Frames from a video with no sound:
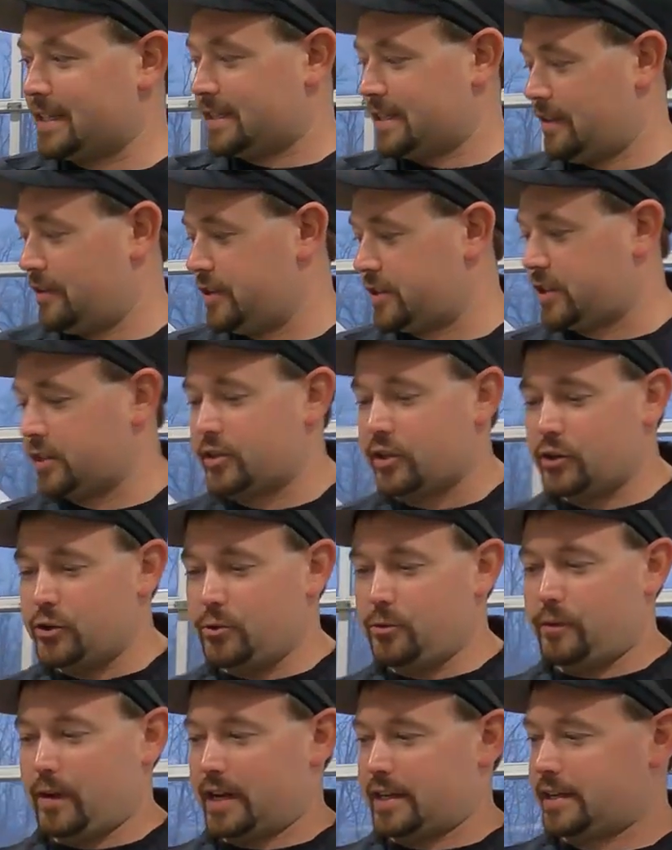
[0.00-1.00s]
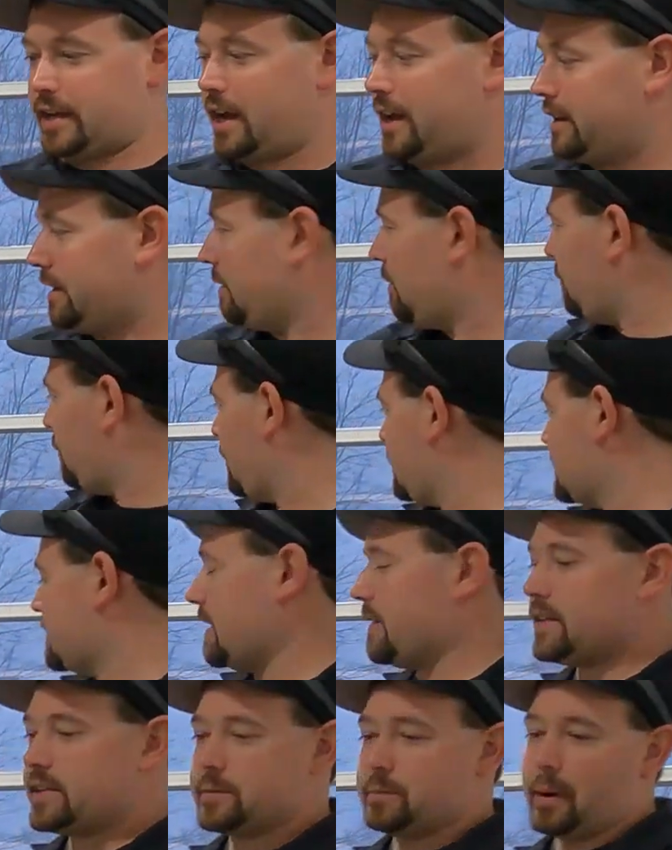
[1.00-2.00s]
Venza. This is the new Venza. I want
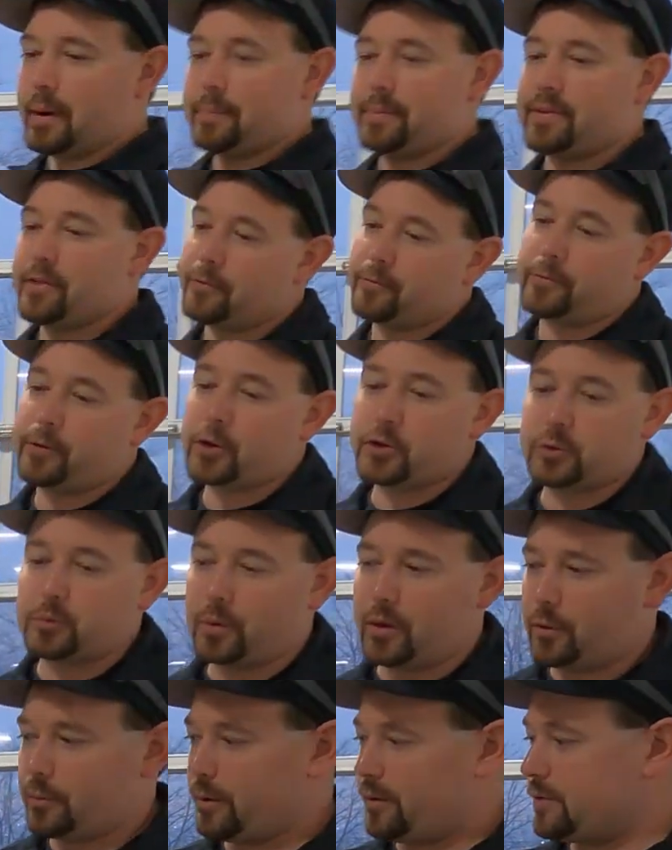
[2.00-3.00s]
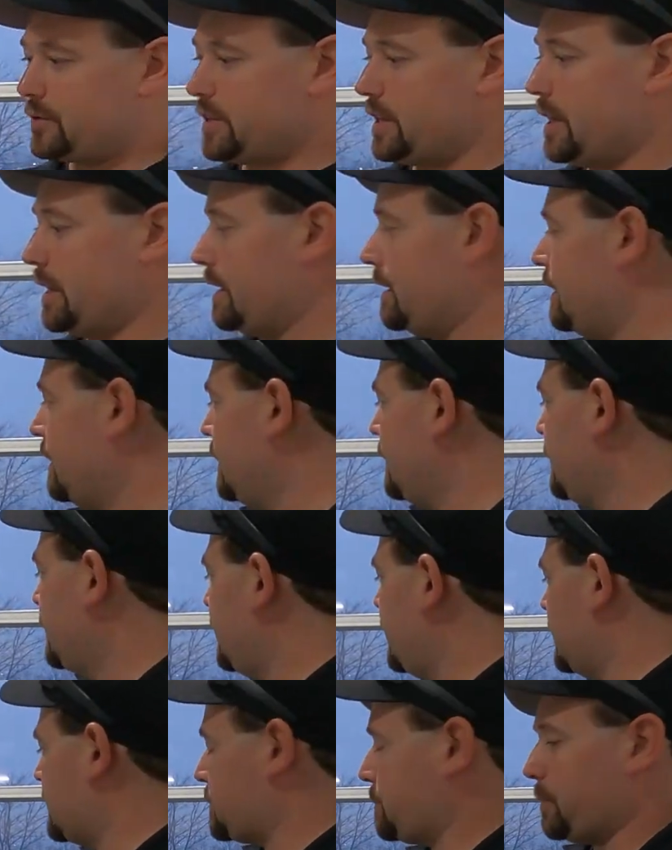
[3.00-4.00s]
to say this might be the first one that we've seen.
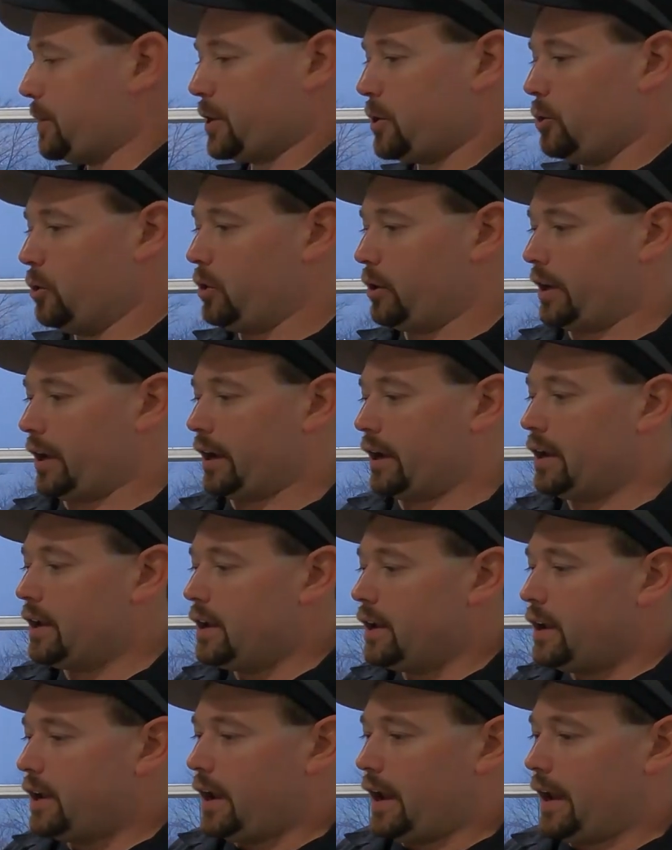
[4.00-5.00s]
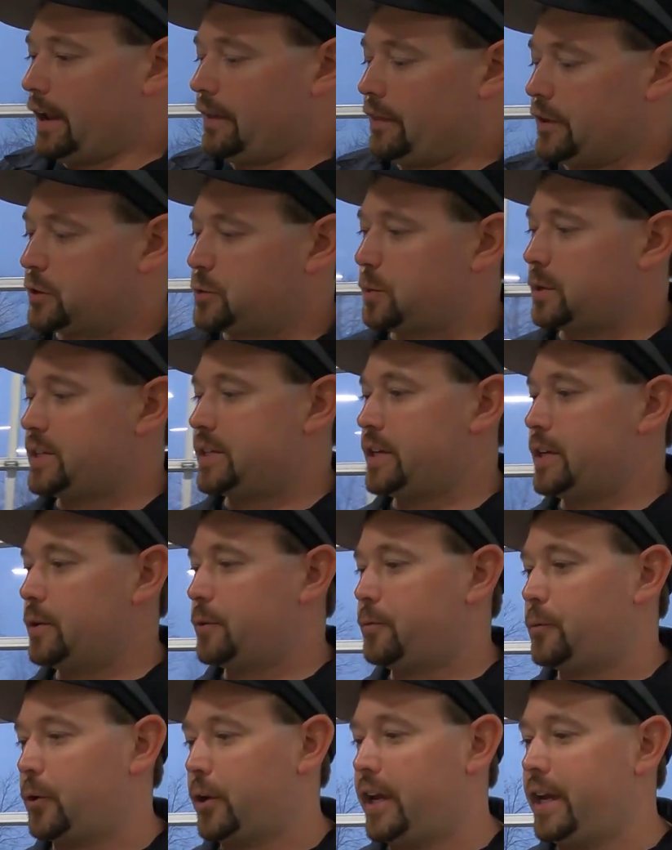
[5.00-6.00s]
It's pretty cool looking. And this one's
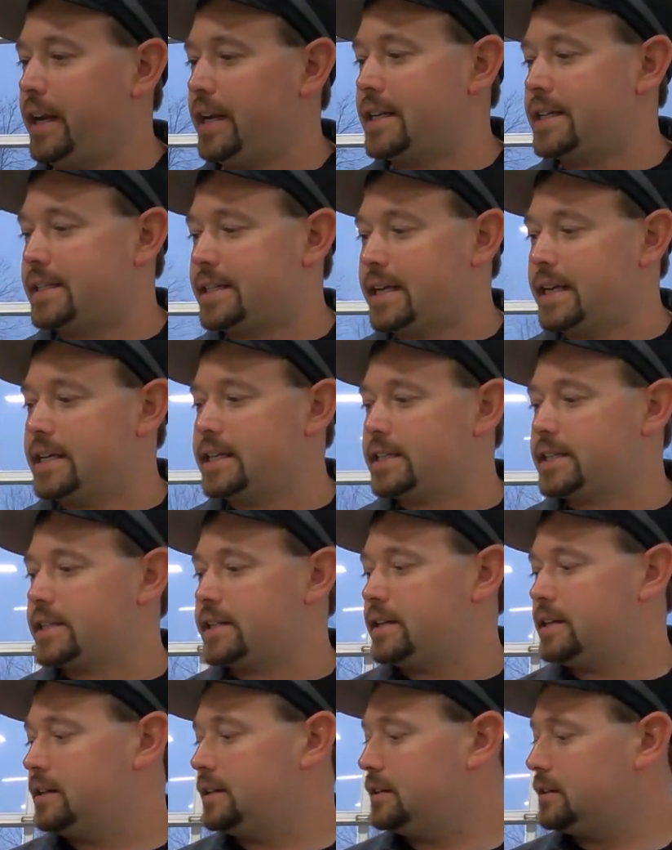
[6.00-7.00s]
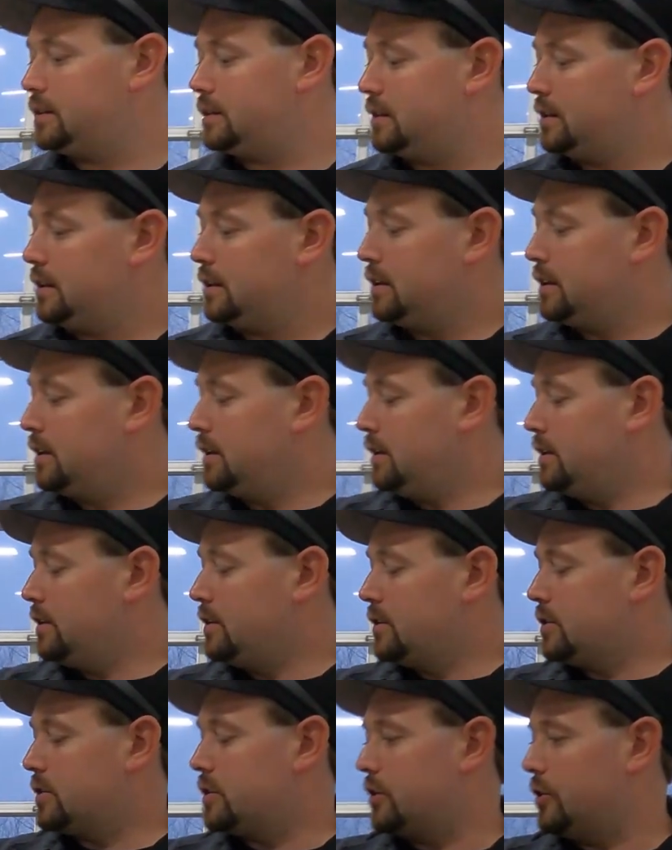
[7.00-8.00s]
here for heated seats.
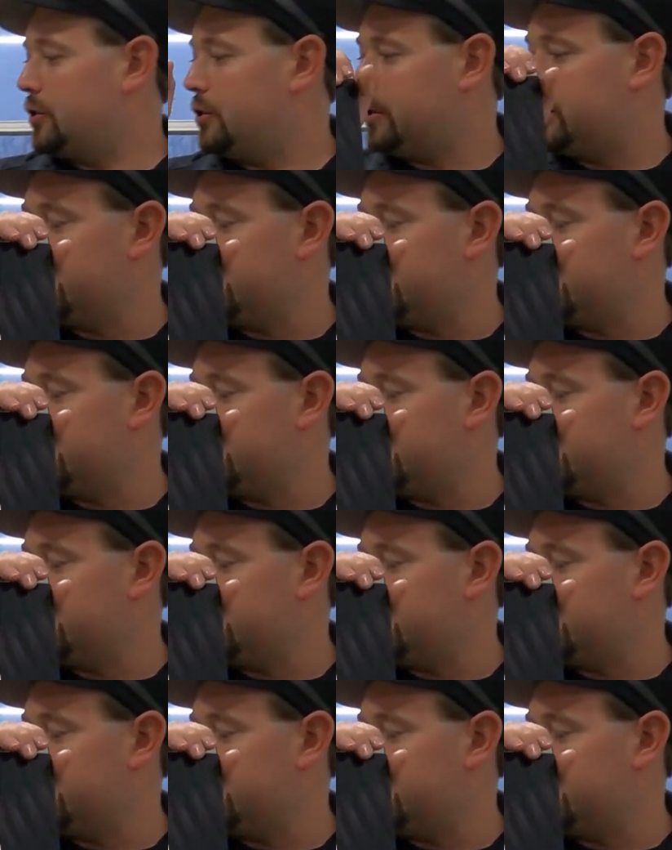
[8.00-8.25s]
So